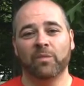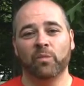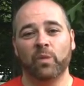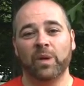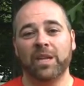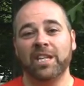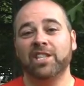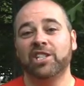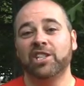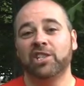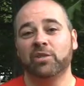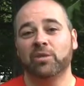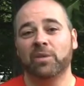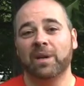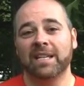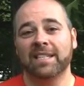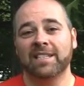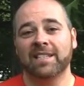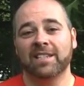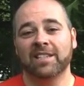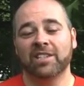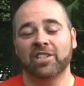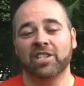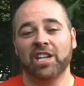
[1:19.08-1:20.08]
we do
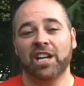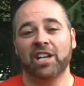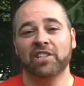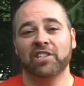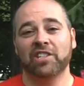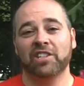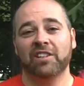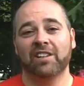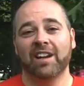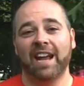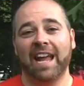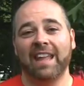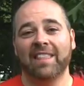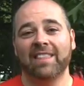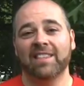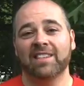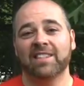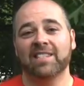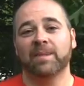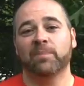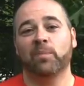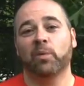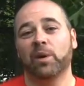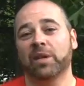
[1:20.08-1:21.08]
as a shelter and
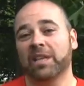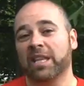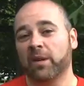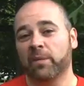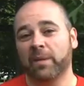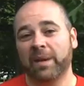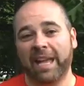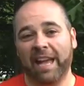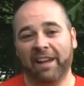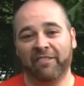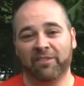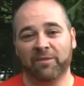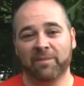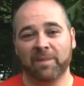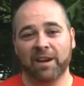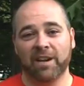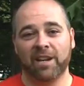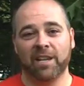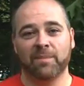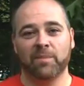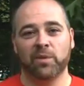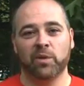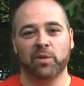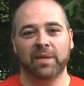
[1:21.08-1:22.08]
the support that we get from our
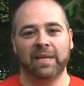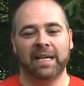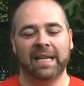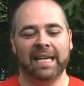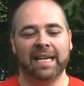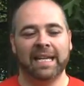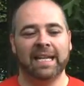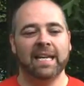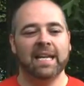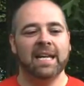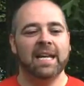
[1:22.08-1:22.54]
community.